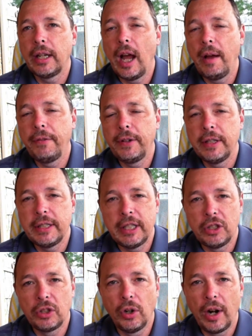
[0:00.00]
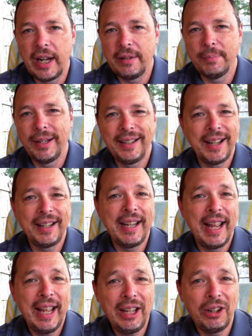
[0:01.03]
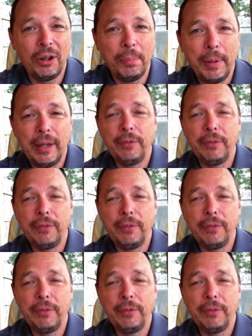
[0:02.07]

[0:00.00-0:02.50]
Confidence is great, but it doesn't help